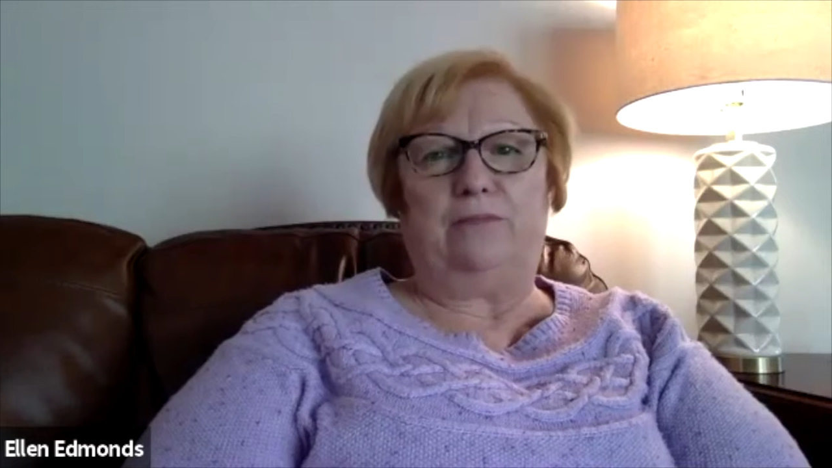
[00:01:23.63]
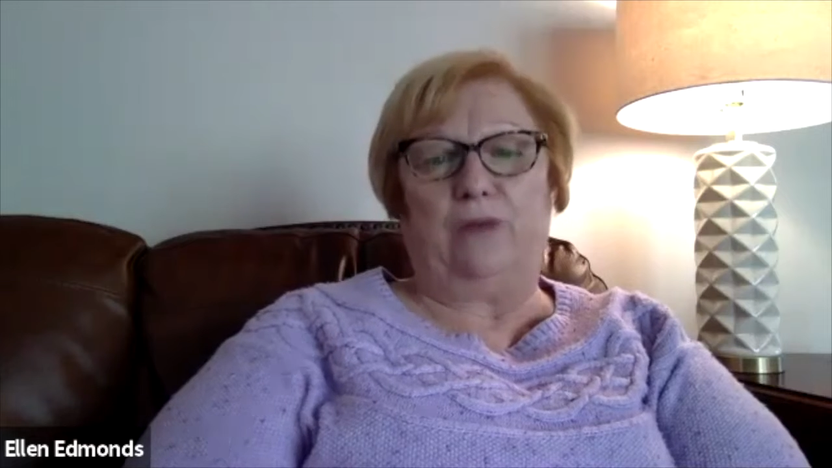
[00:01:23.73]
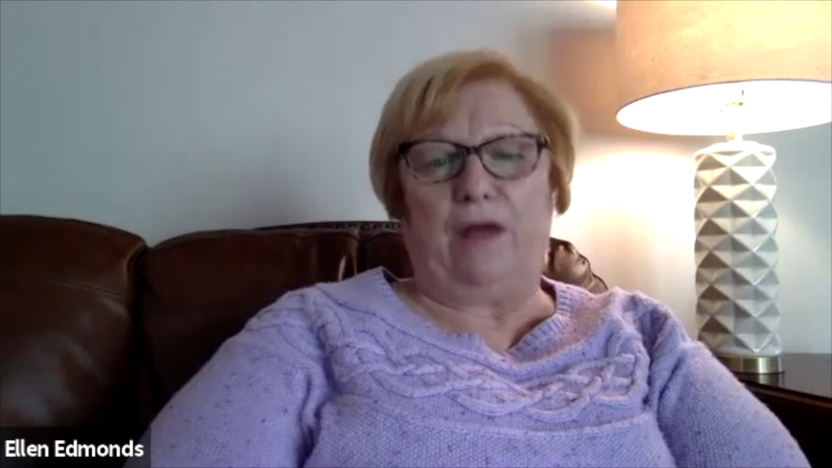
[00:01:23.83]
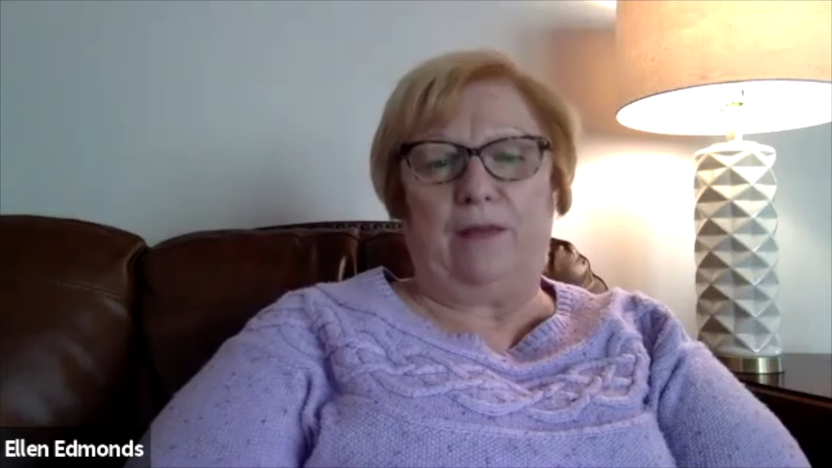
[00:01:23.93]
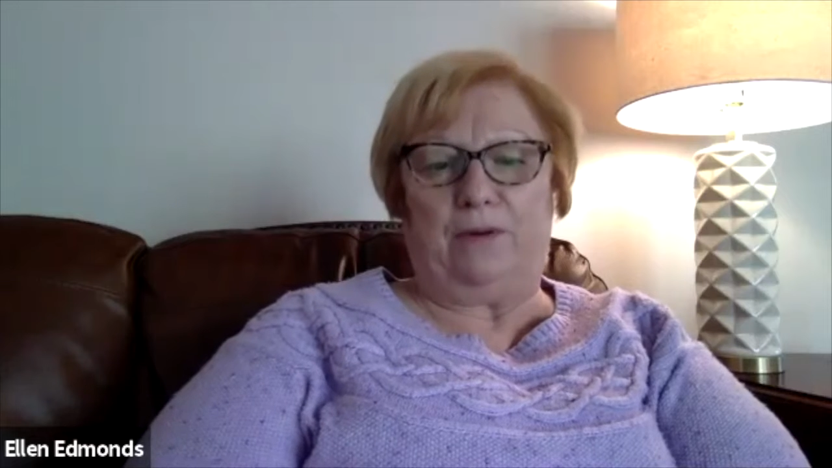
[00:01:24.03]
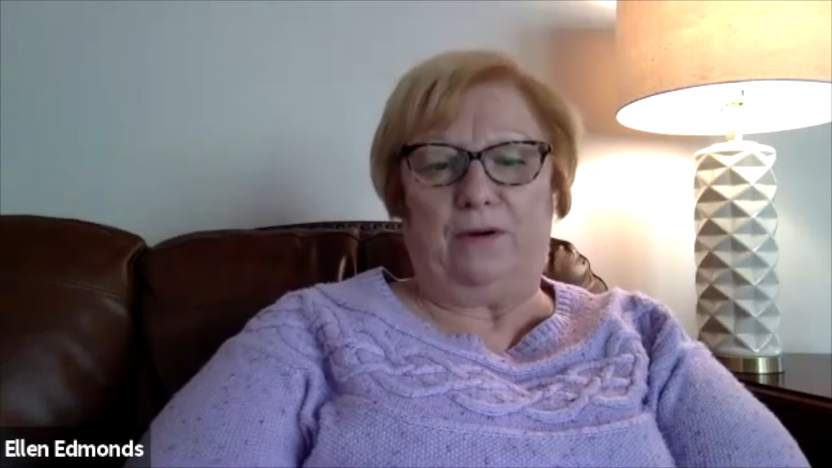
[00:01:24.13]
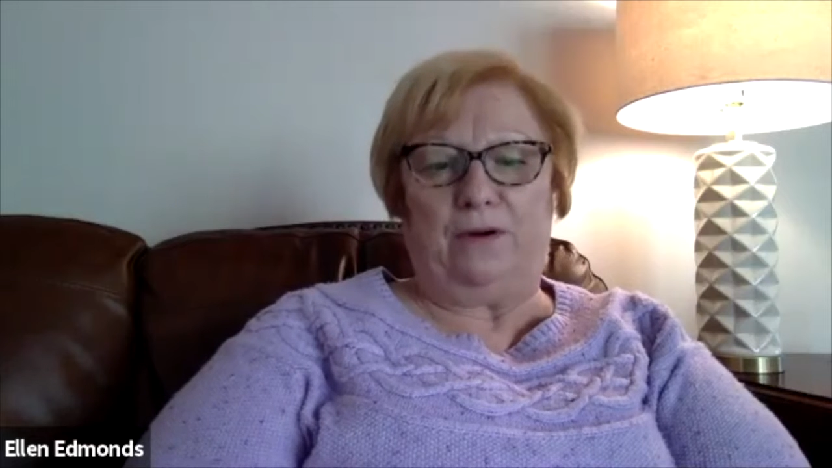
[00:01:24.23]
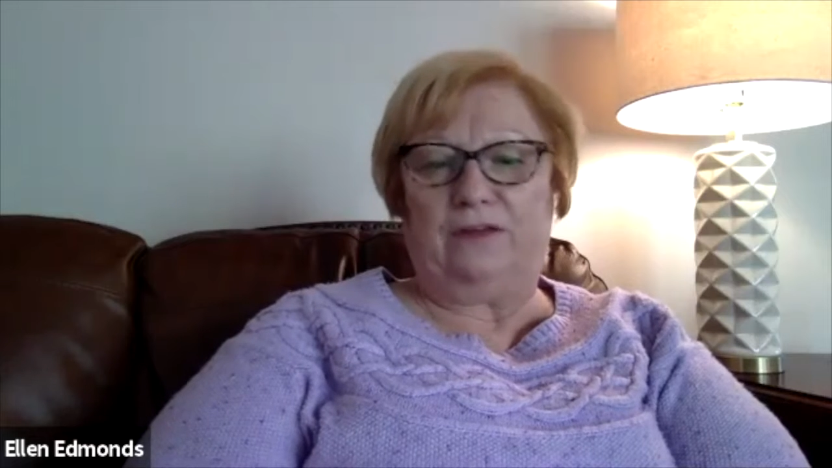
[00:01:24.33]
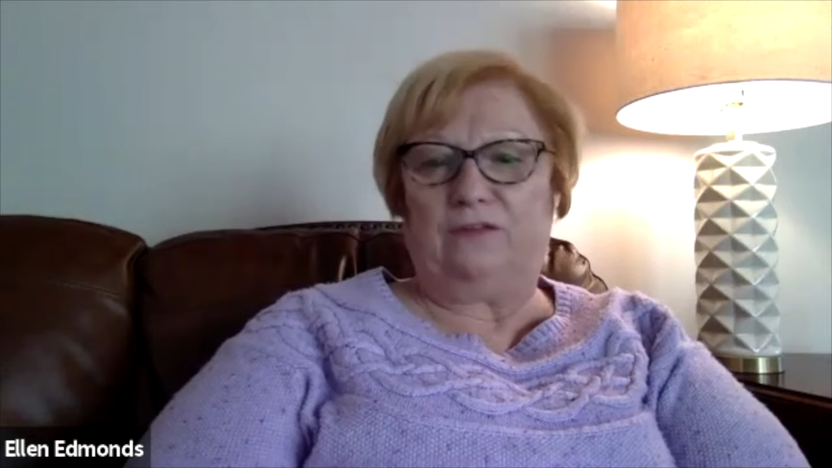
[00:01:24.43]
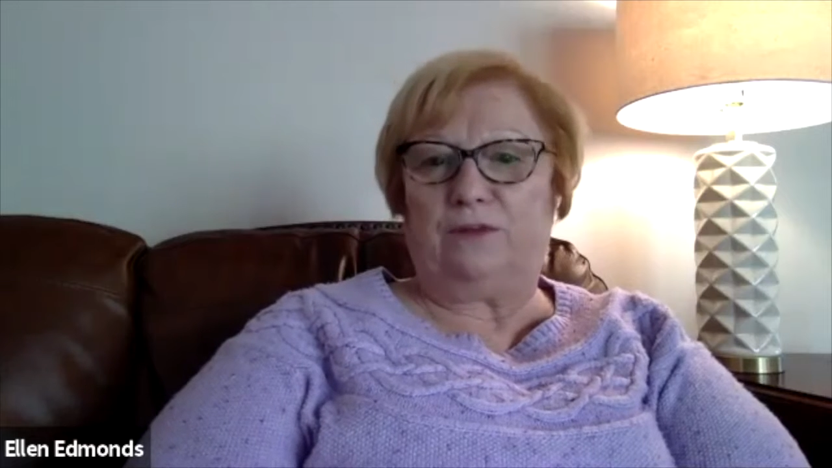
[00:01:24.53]
proper
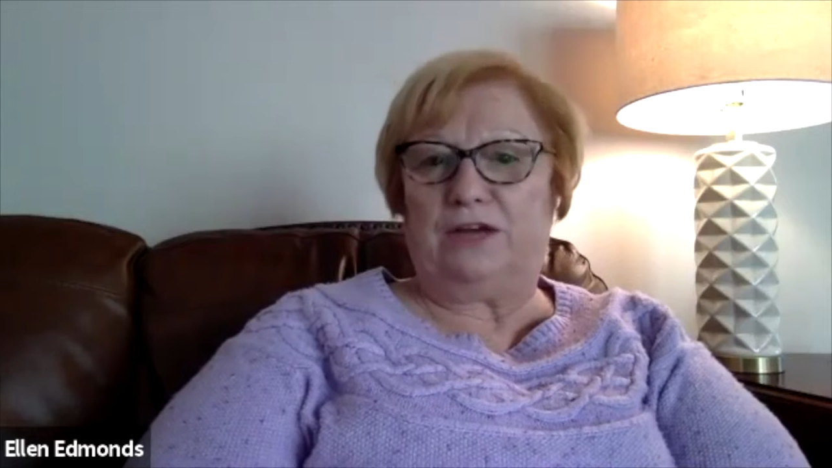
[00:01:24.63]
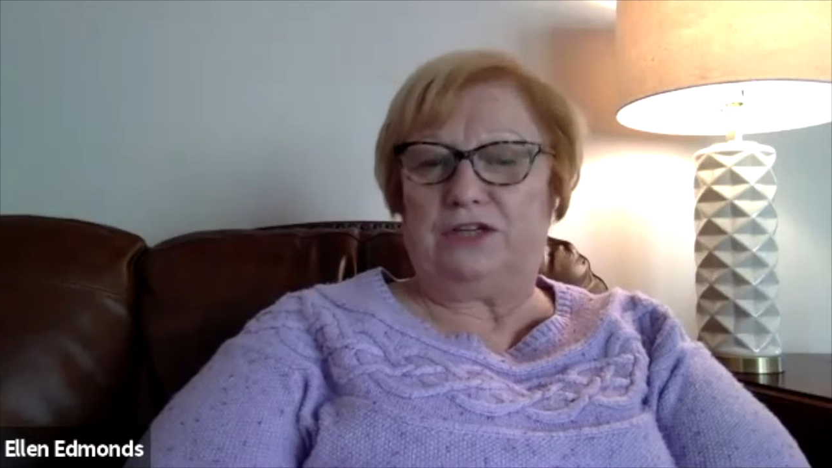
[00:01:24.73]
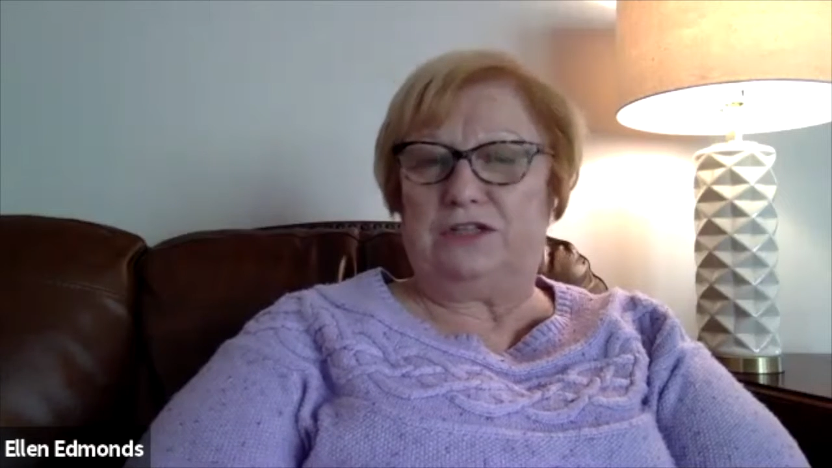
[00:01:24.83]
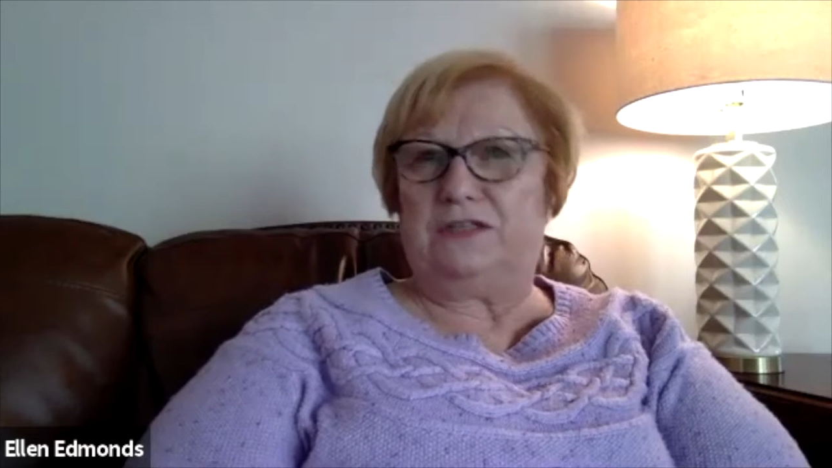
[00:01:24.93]
expression.